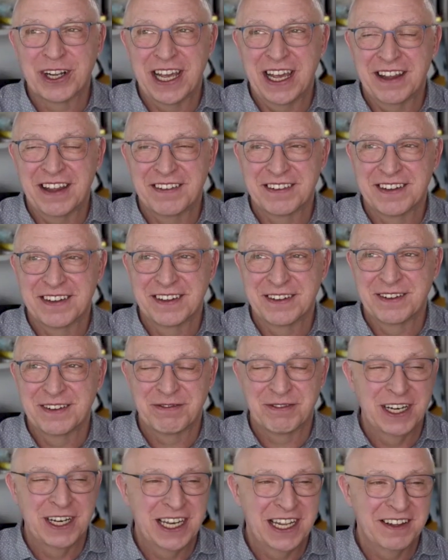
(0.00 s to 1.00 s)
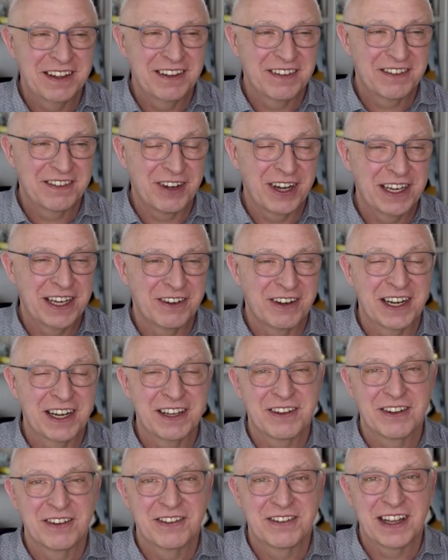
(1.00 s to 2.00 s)
as a freelance trainer
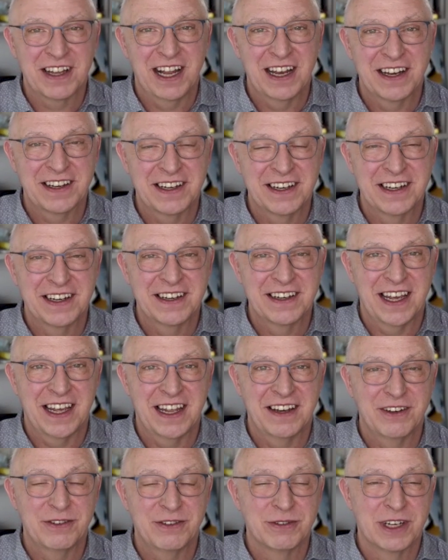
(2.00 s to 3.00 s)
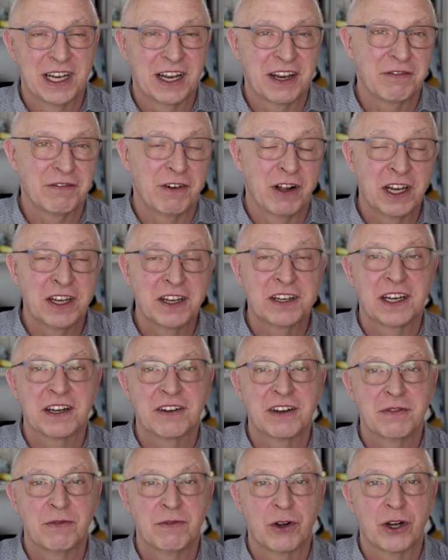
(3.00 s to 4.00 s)
and consultant, and do a lot of
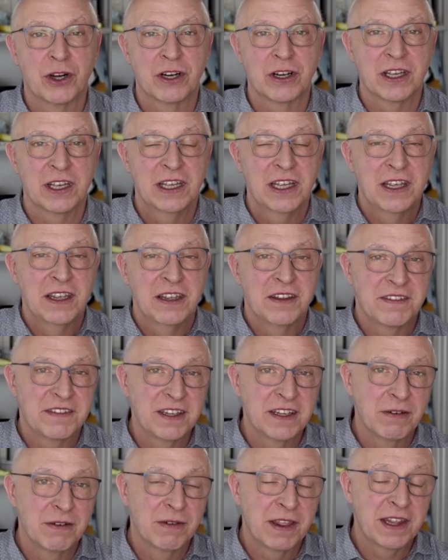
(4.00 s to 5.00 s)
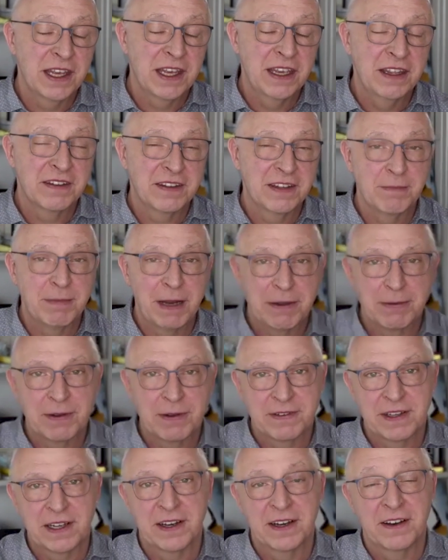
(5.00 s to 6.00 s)
voluntary work still with the C++
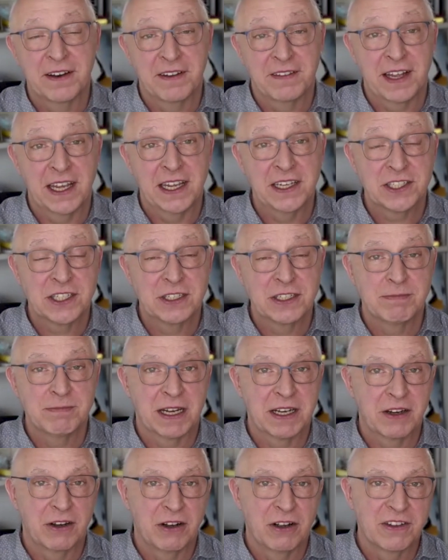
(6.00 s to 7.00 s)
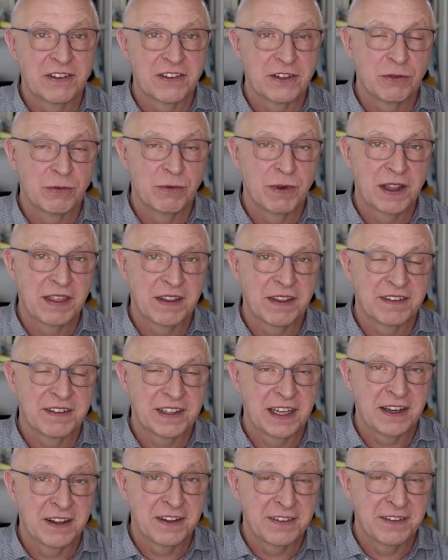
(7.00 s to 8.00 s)
standardization, but also with
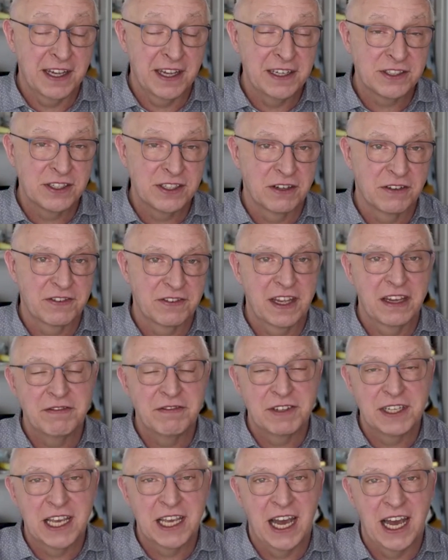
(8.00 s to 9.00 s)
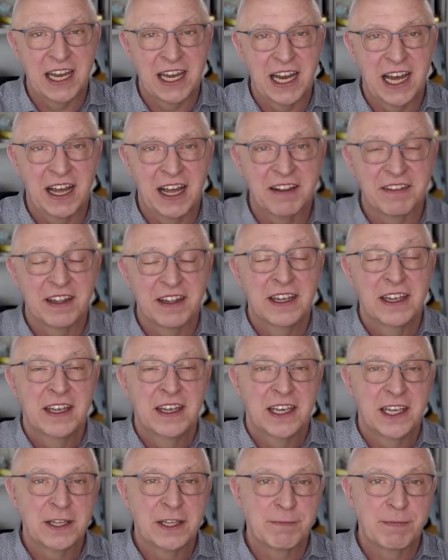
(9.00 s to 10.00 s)
standardization of safety guidelines,
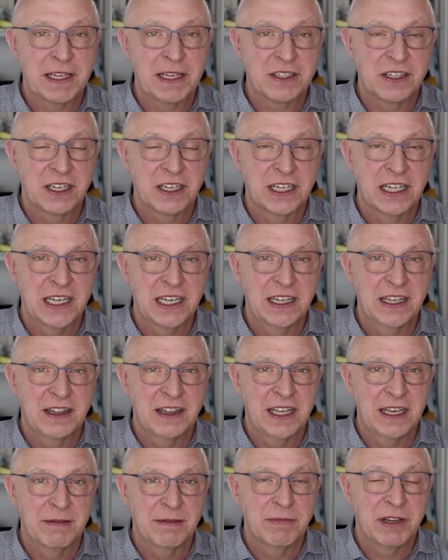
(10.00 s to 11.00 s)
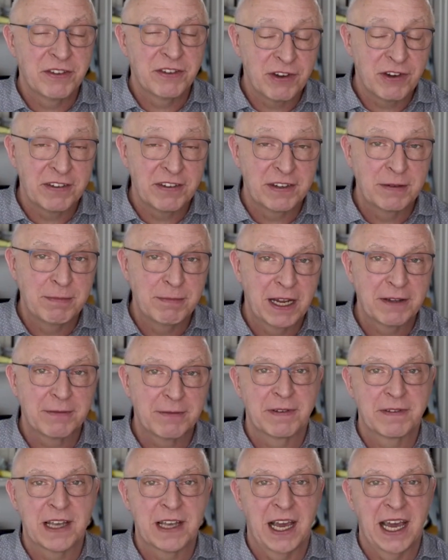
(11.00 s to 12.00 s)
especially the MISRA C++
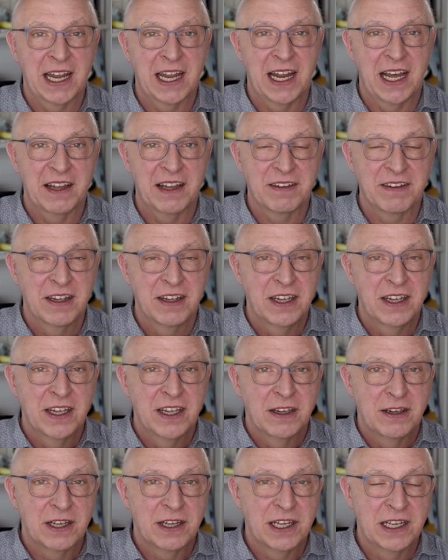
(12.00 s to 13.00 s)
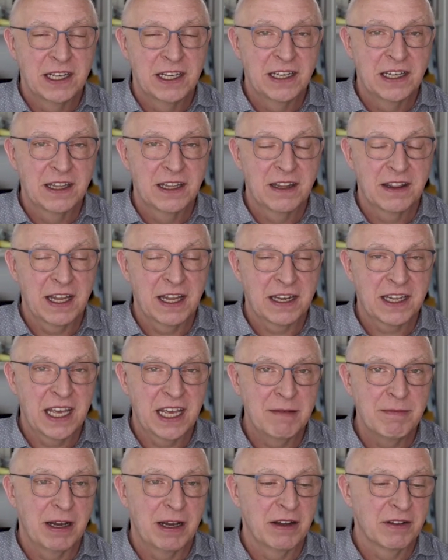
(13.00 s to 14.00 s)
guidelines that
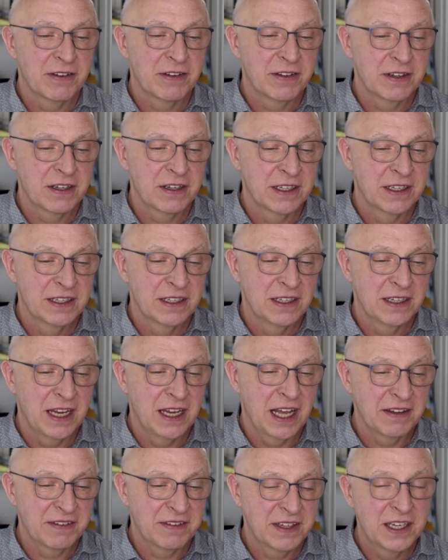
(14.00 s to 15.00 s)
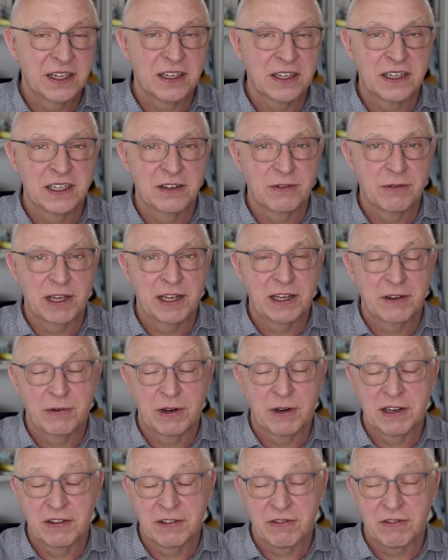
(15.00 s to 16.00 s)
came out last year in
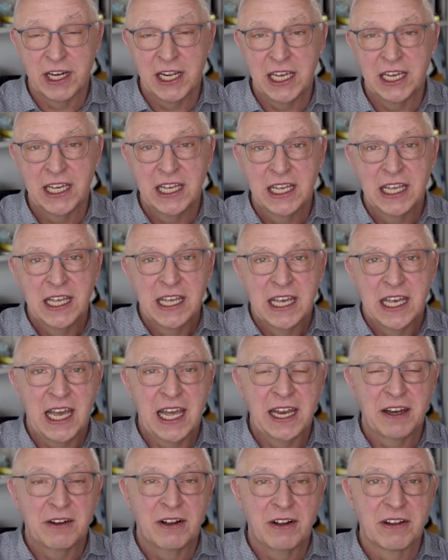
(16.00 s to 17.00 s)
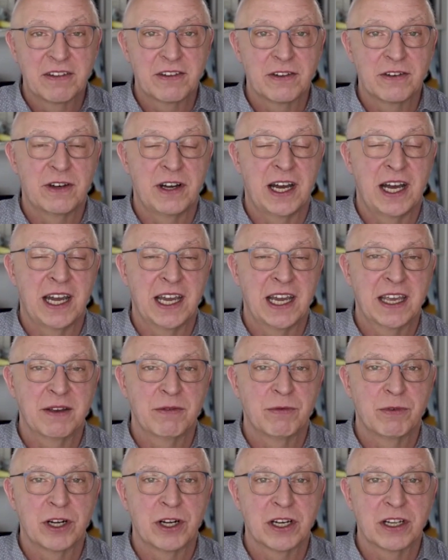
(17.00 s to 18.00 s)
2023. And also I
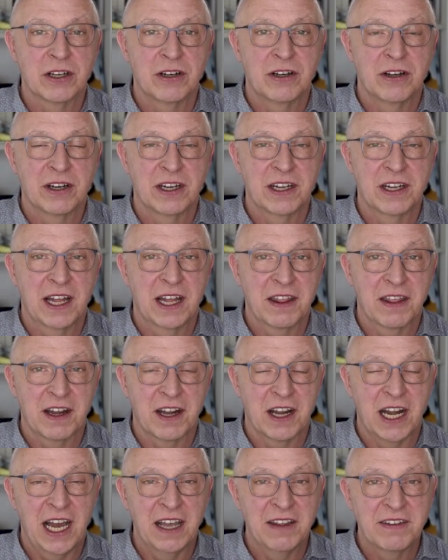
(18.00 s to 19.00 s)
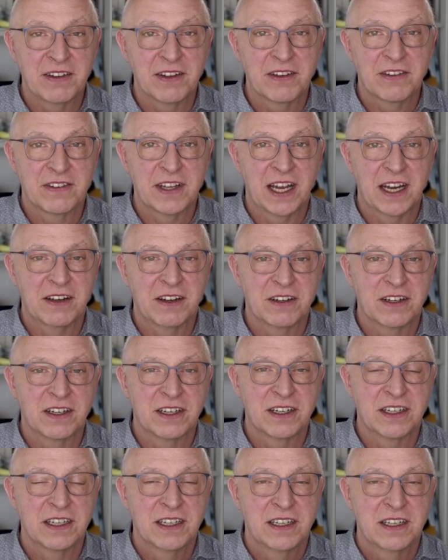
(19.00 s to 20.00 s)
work on another ISO
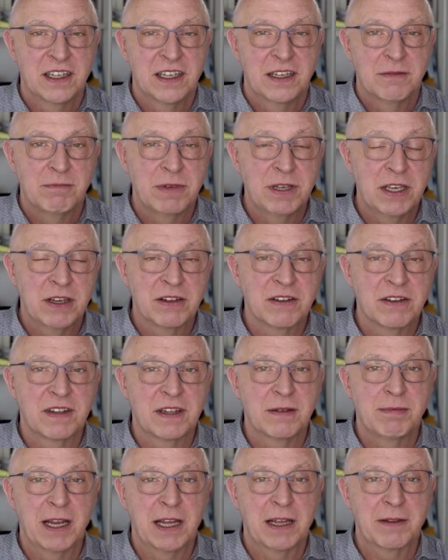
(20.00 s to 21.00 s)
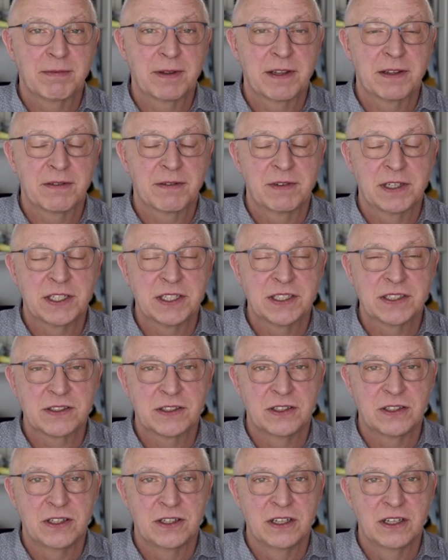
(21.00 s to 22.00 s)
standard beyond C++, which is
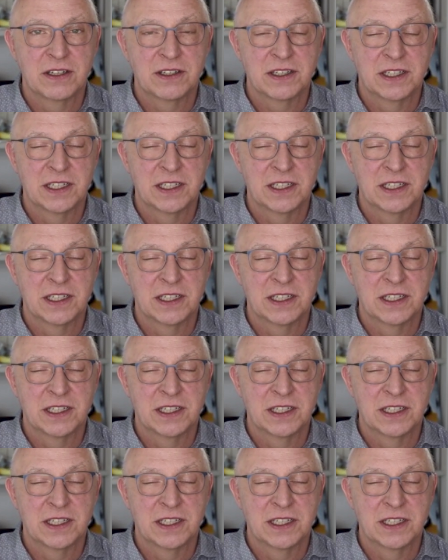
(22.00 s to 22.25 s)
called